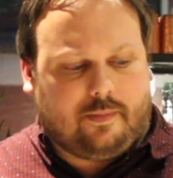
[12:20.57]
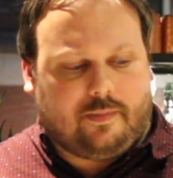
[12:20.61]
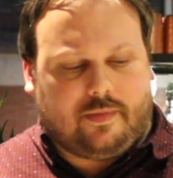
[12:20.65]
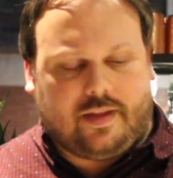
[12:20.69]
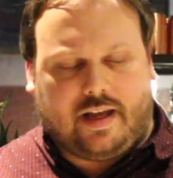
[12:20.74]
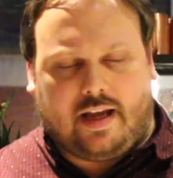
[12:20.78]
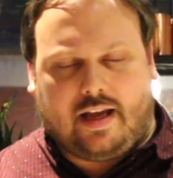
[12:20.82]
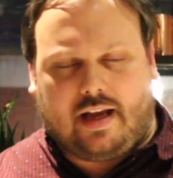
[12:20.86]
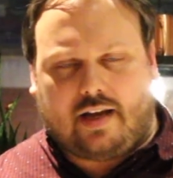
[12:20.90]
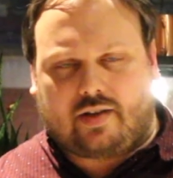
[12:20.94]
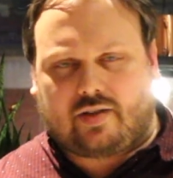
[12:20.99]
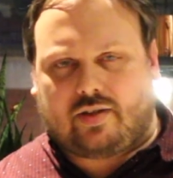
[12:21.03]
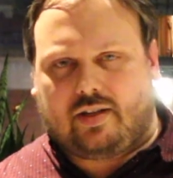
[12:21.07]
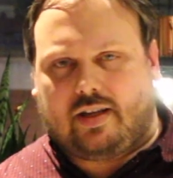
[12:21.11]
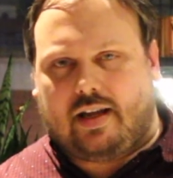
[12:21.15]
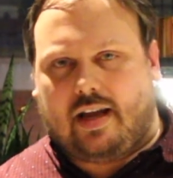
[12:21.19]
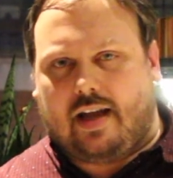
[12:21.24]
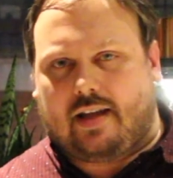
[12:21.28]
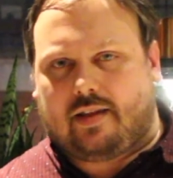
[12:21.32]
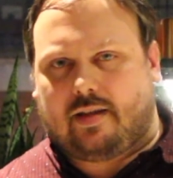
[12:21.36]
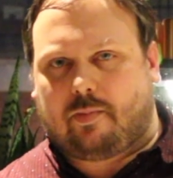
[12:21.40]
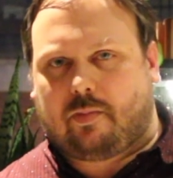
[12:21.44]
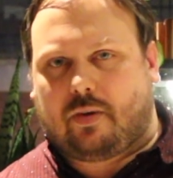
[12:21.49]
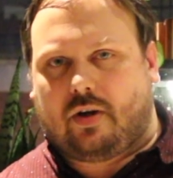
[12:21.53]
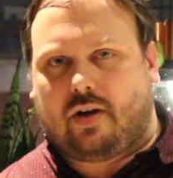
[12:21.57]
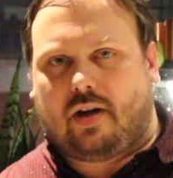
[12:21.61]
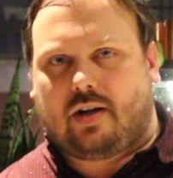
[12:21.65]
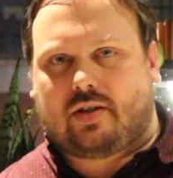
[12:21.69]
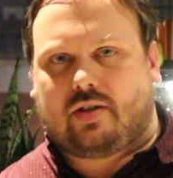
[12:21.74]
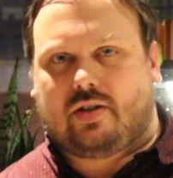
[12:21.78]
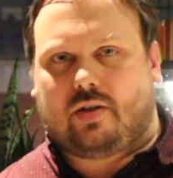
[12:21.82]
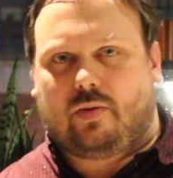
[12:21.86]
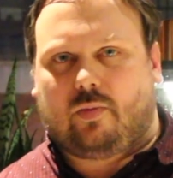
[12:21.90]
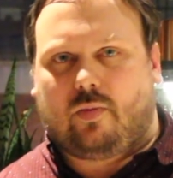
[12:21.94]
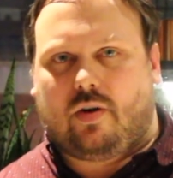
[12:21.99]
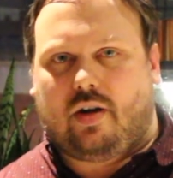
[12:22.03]
they actually had the
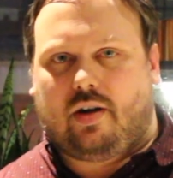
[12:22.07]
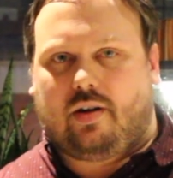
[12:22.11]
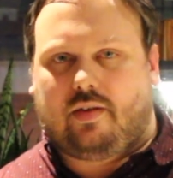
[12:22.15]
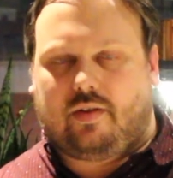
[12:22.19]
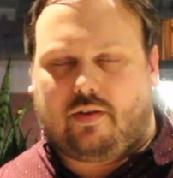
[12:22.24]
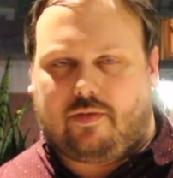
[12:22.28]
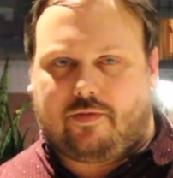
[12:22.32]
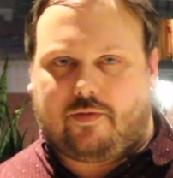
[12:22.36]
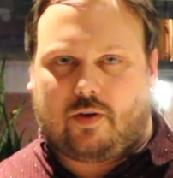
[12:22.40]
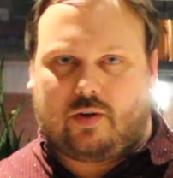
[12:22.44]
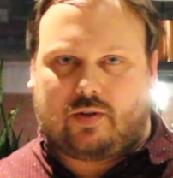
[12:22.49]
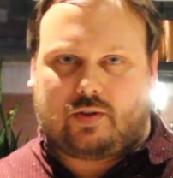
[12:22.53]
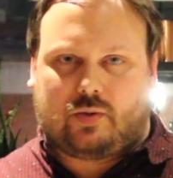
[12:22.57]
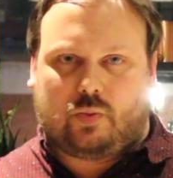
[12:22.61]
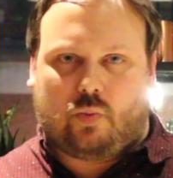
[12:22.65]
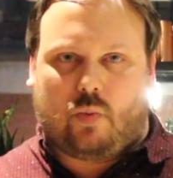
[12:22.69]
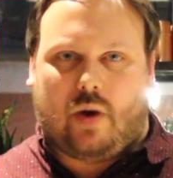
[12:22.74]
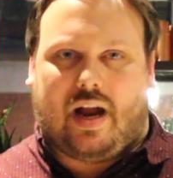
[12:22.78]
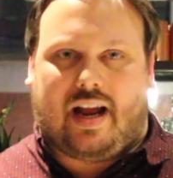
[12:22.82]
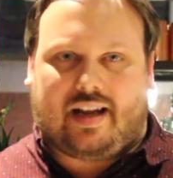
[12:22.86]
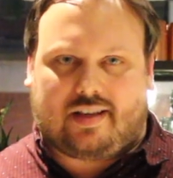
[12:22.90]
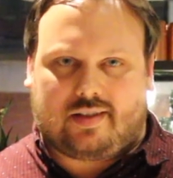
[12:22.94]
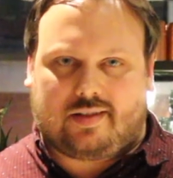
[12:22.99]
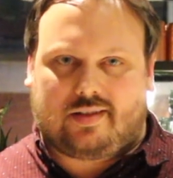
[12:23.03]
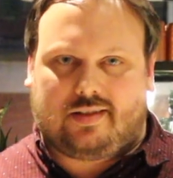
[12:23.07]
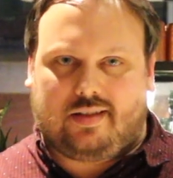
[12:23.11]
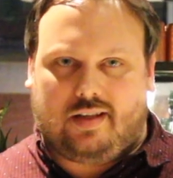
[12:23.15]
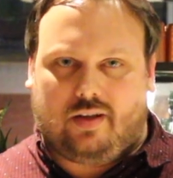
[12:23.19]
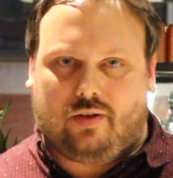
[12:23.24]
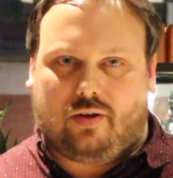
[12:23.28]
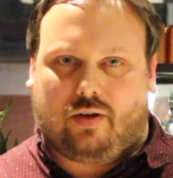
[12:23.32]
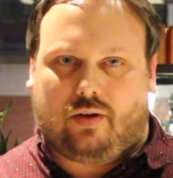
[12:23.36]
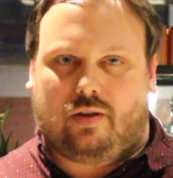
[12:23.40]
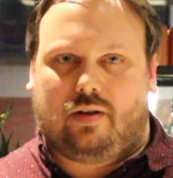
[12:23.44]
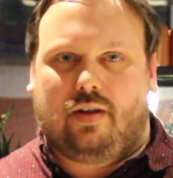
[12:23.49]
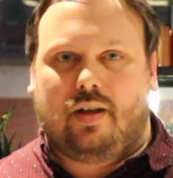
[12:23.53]
production run of the first wax
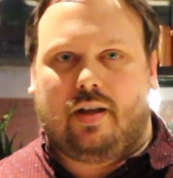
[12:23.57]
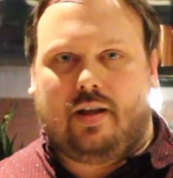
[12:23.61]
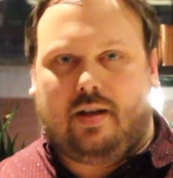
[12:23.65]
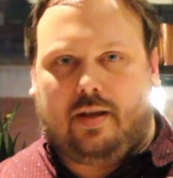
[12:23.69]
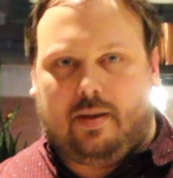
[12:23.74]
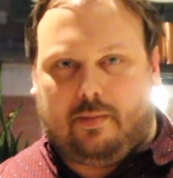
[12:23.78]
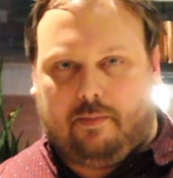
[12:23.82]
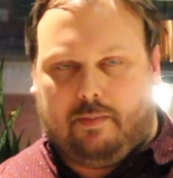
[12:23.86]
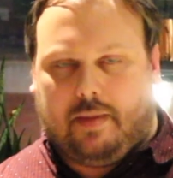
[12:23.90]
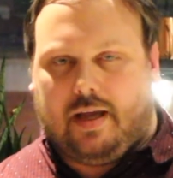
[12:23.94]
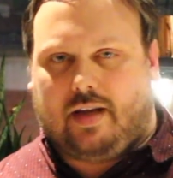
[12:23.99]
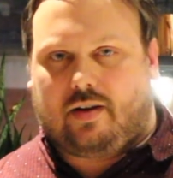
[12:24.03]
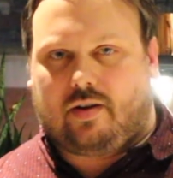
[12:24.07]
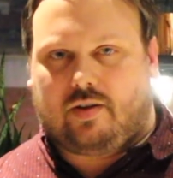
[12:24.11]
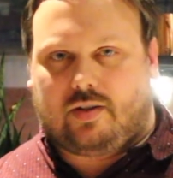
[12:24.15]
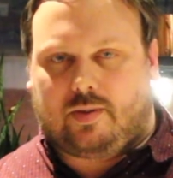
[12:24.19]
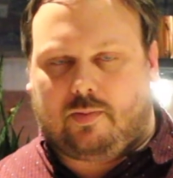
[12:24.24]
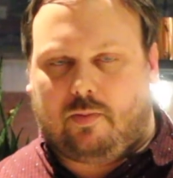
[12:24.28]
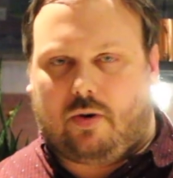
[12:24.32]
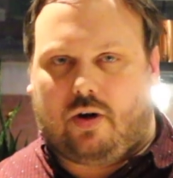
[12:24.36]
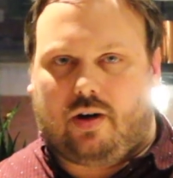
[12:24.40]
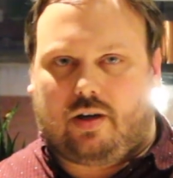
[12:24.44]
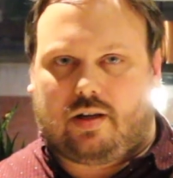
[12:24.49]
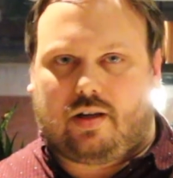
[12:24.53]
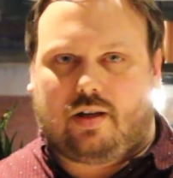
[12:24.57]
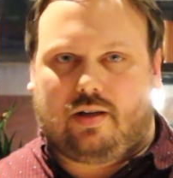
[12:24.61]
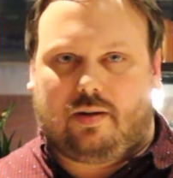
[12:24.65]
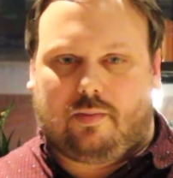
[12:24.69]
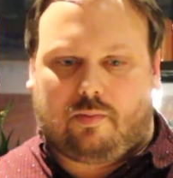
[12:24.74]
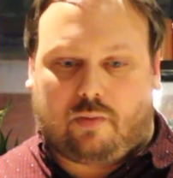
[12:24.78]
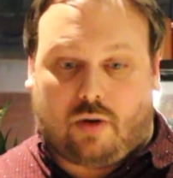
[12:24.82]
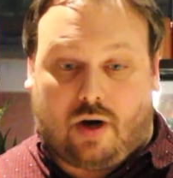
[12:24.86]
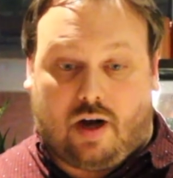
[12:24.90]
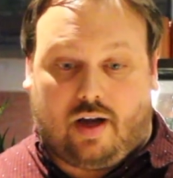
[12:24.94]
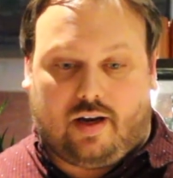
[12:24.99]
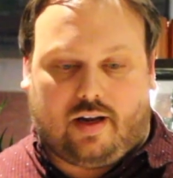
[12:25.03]
seal Maker's Mark
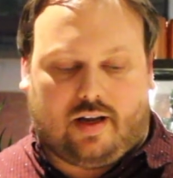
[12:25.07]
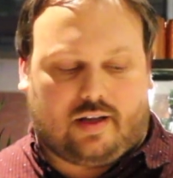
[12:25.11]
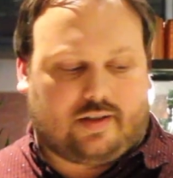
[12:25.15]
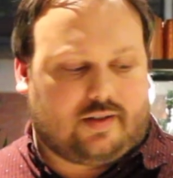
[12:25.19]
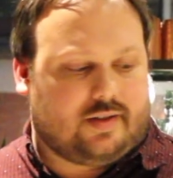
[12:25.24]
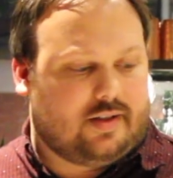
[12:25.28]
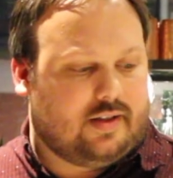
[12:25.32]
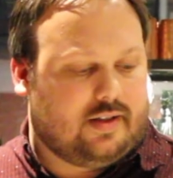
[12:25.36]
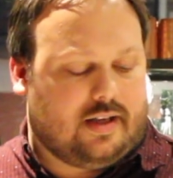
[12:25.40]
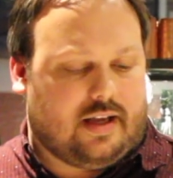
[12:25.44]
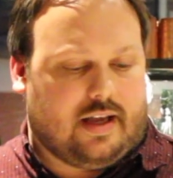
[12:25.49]
product.